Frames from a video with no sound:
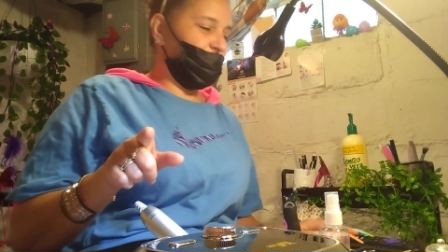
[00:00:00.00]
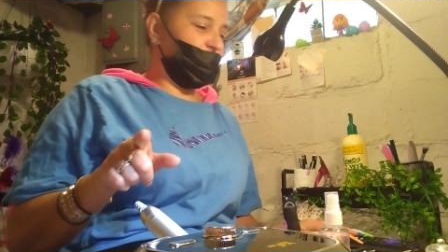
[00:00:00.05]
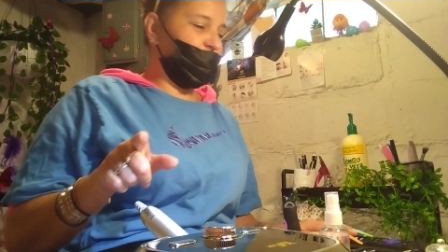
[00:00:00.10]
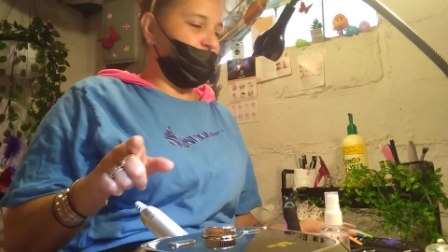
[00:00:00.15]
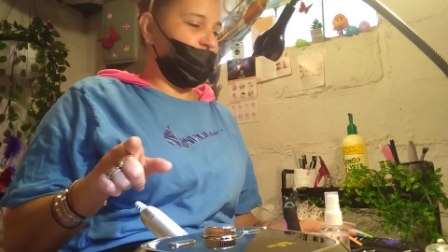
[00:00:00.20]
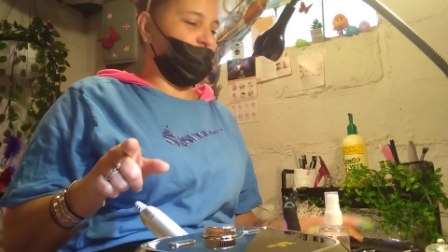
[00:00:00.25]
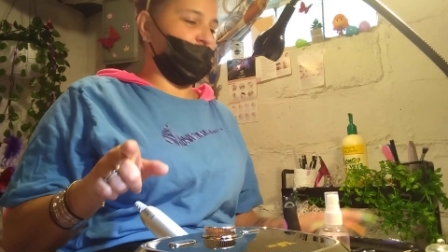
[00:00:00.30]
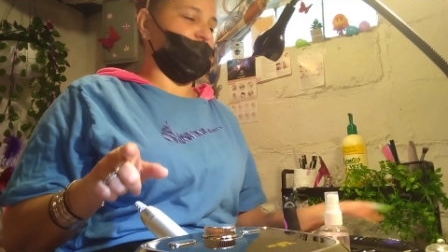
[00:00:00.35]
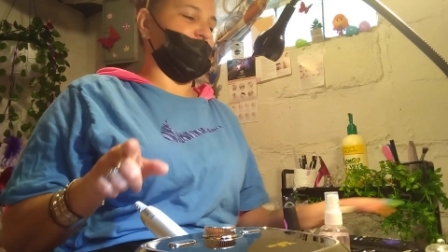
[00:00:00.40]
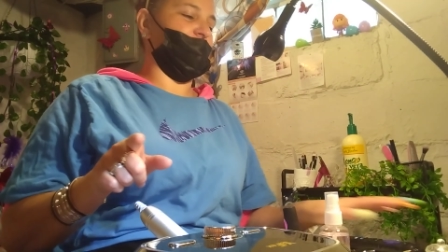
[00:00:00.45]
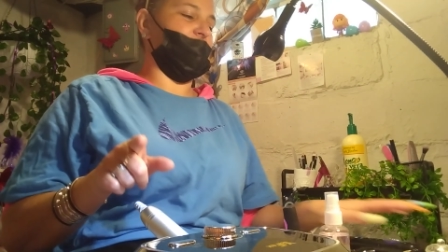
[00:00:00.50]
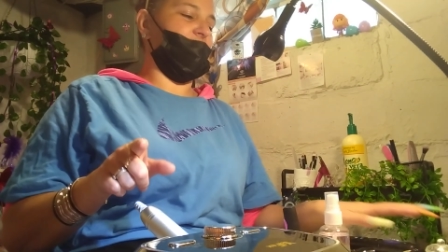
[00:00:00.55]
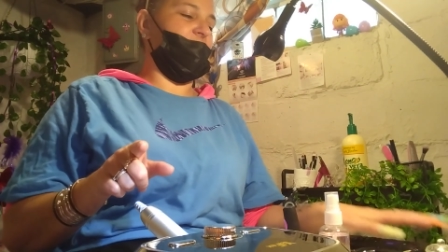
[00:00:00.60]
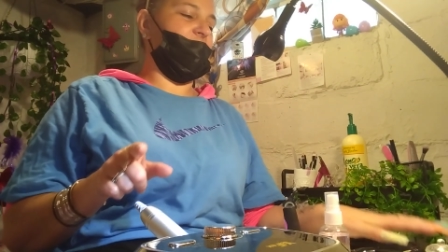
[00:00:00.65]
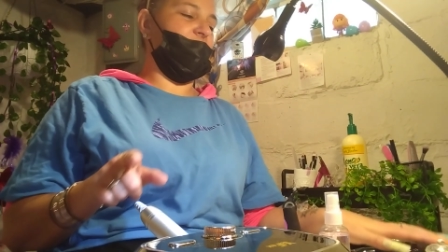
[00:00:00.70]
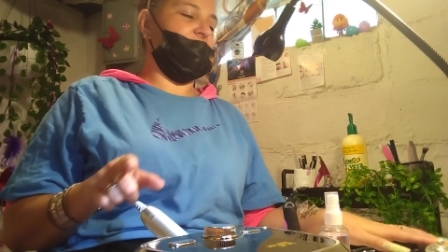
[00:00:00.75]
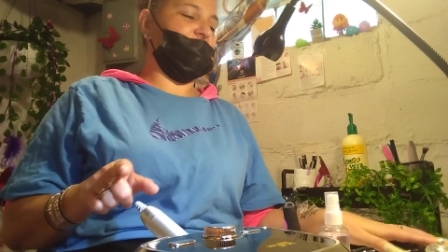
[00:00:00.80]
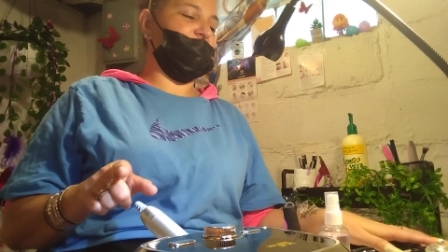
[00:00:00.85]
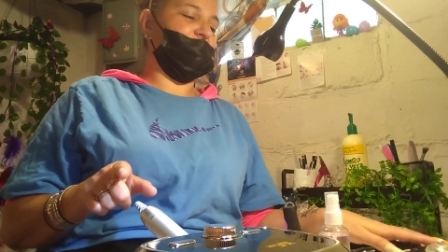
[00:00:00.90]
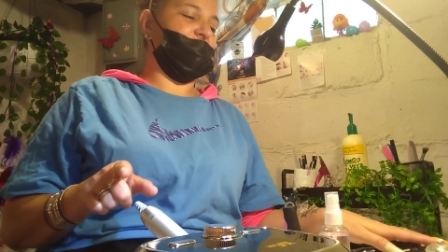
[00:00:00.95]
soon,
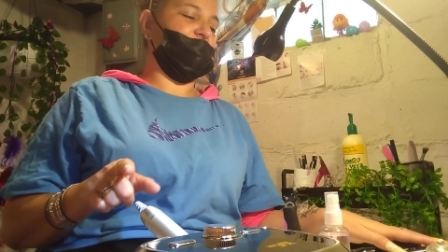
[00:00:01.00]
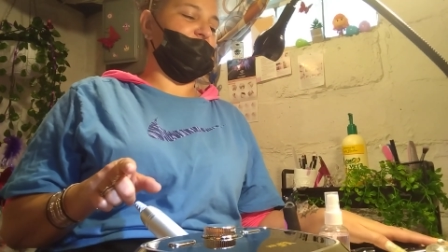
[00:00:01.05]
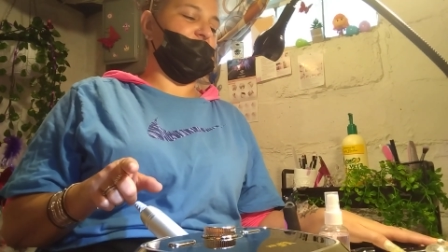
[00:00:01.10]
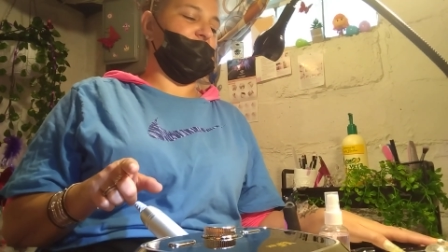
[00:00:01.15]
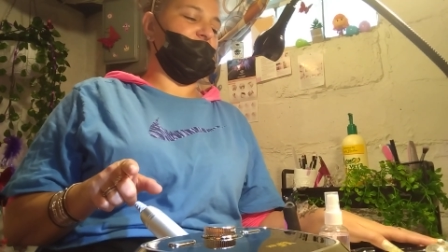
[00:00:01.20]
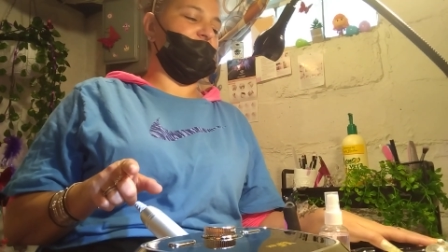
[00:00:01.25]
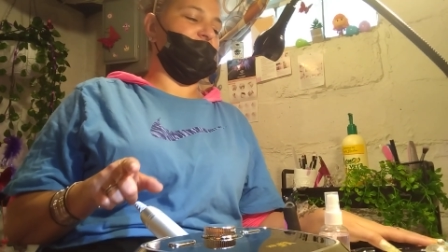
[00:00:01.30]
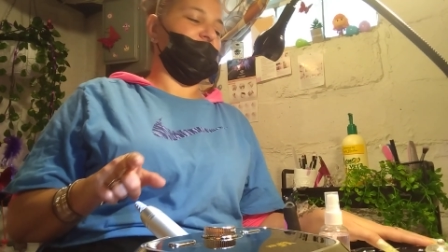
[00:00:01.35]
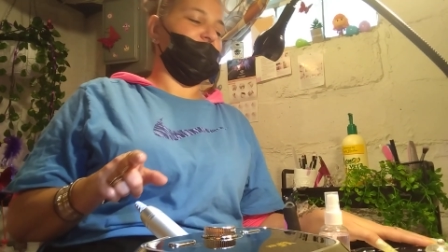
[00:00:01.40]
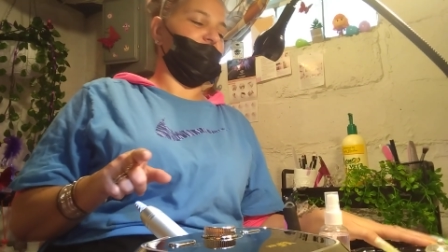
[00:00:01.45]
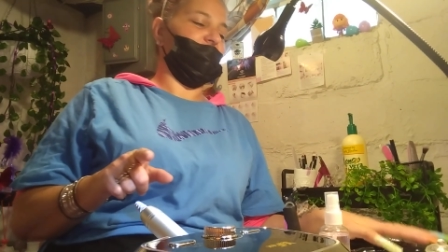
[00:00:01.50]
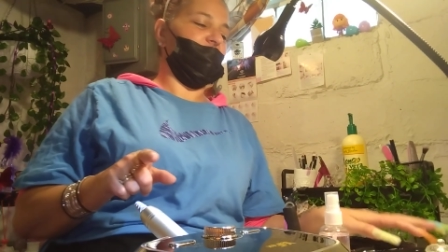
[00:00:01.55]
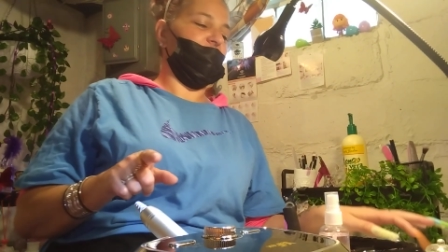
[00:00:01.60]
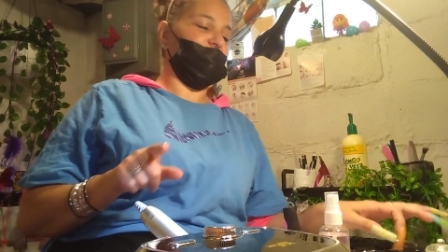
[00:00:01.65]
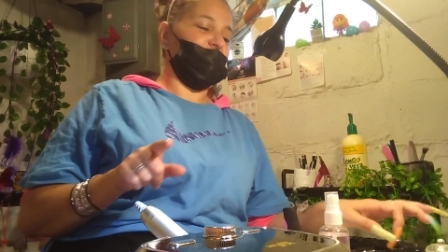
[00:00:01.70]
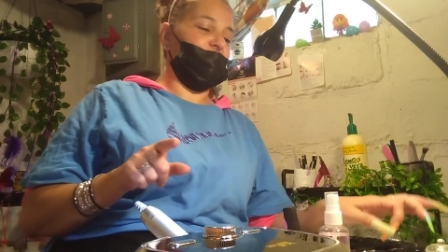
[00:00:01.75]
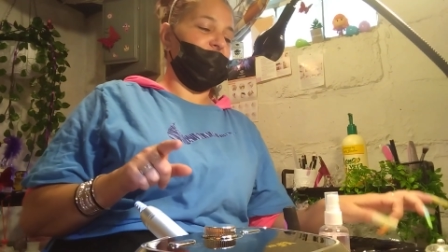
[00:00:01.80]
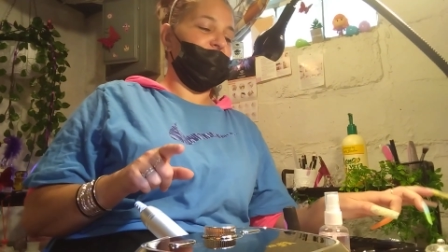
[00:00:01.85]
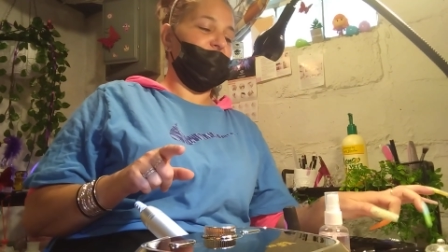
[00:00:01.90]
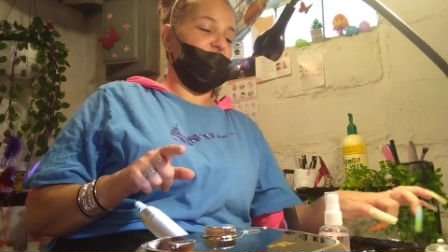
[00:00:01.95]
guys. It will.
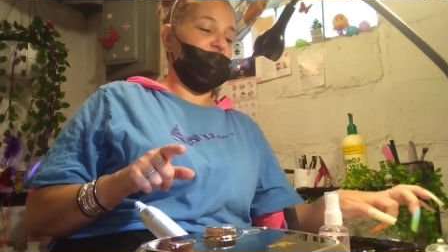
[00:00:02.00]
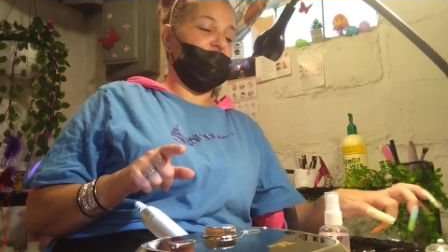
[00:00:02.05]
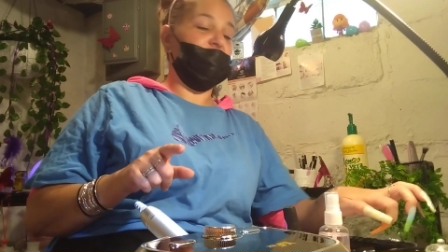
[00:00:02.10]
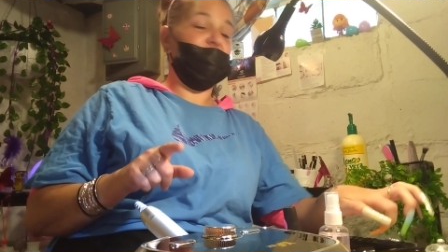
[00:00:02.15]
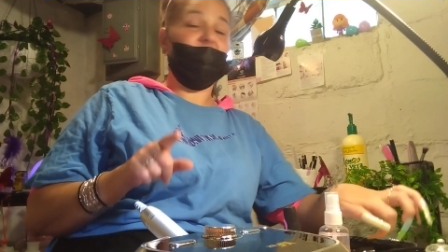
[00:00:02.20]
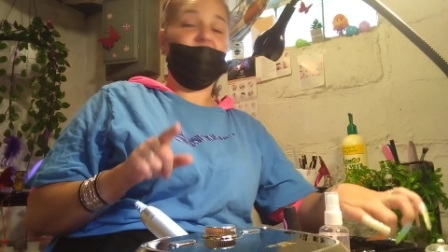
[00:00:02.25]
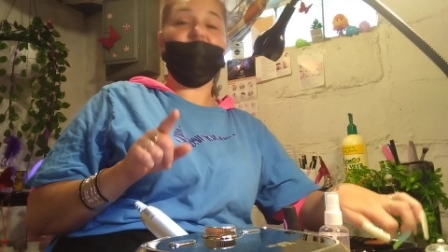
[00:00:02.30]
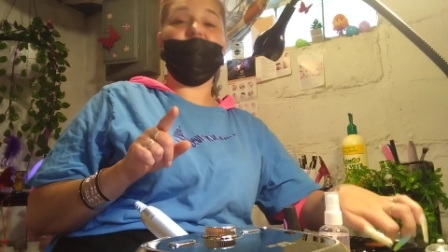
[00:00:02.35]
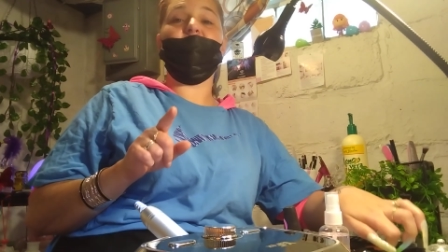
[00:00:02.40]
It's gonna be a good